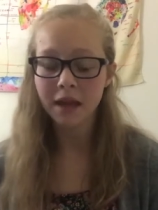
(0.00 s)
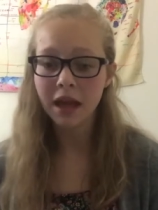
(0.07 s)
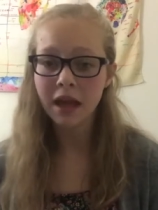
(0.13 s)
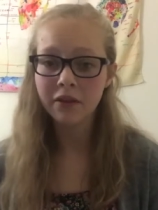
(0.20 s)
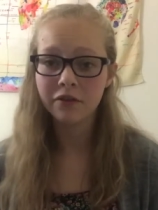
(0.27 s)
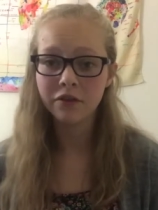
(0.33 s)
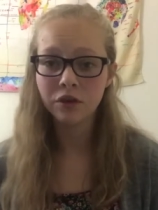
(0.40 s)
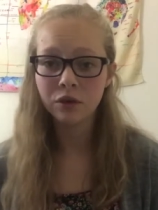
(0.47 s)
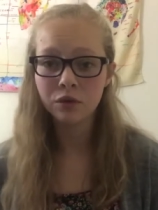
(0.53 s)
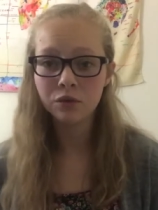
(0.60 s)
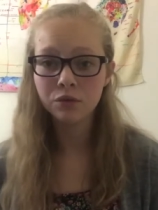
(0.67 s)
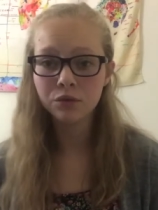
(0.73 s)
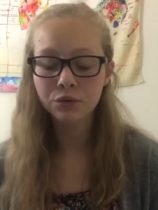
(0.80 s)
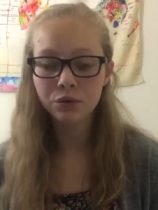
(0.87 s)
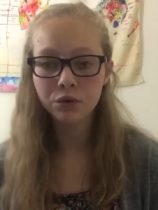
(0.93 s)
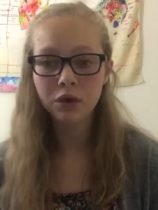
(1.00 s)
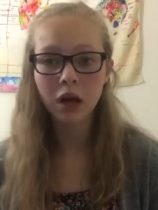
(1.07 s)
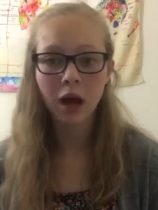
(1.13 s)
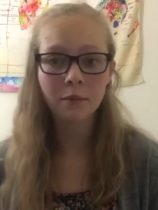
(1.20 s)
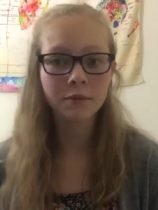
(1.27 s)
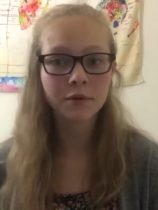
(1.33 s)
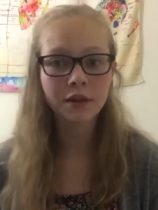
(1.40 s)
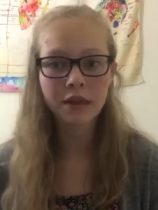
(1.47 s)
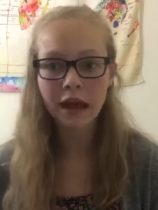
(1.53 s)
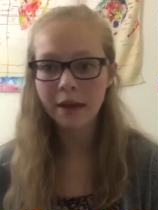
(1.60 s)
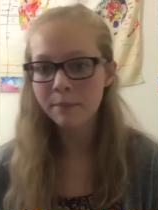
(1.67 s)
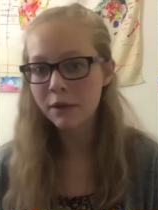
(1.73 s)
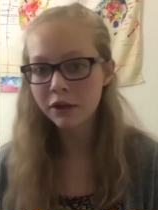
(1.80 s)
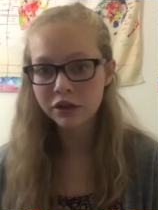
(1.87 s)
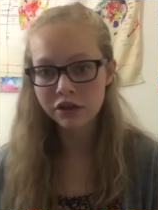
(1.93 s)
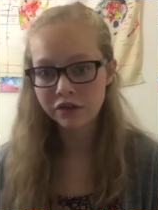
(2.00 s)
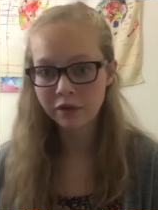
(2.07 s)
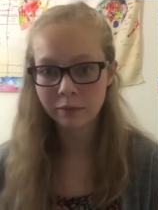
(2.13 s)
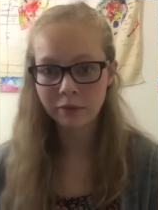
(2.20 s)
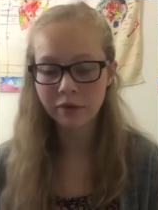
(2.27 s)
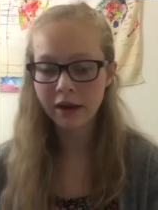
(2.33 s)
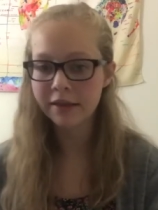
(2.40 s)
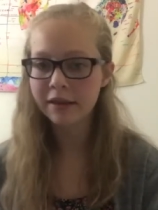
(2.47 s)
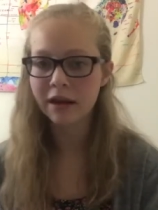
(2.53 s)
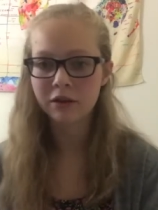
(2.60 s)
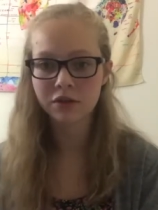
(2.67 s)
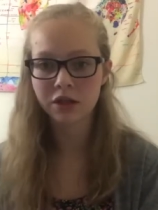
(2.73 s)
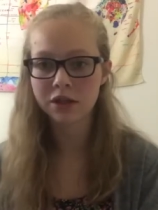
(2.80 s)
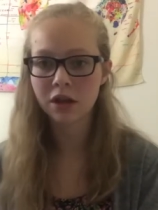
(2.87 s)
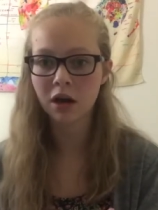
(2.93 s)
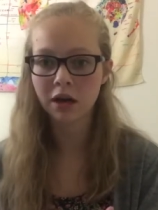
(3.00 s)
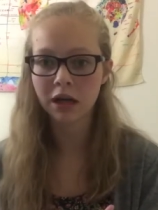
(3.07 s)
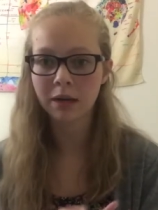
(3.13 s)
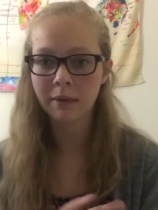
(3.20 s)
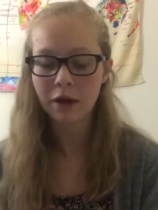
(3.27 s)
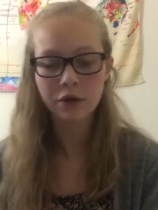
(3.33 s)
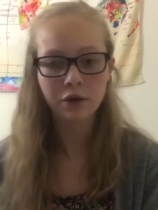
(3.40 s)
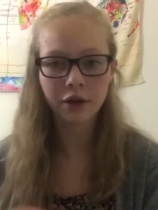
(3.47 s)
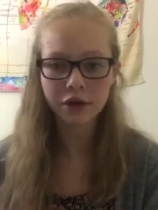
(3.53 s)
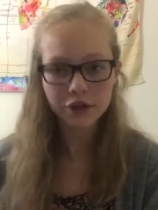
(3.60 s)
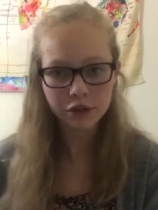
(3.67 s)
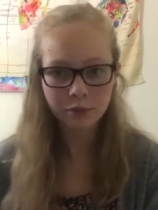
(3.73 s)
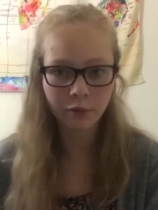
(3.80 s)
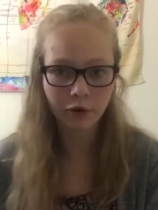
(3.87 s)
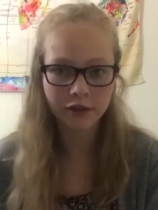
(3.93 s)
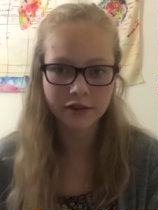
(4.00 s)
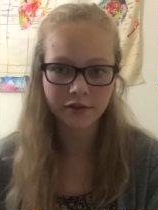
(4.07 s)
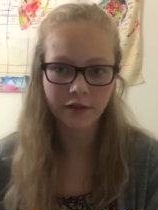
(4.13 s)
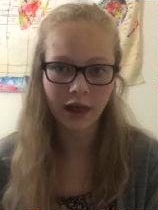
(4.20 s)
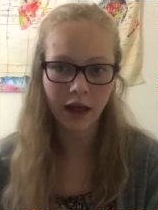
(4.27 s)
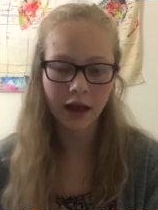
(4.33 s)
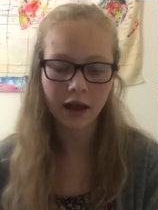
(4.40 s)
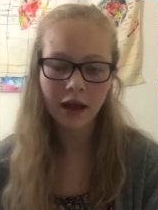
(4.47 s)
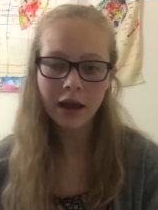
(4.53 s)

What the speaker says: if you come to the Millersville Parade that I was just talking about, you get 2 points for that.